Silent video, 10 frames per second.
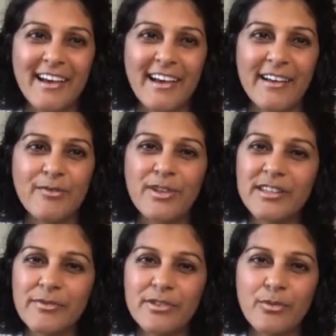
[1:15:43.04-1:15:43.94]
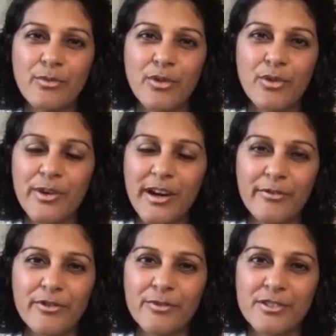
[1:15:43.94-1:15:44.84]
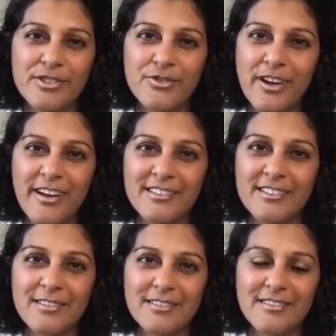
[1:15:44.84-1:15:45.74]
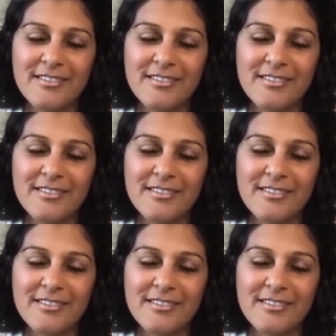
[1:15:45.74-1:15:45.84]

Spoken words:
We live in a world where everyone's trying to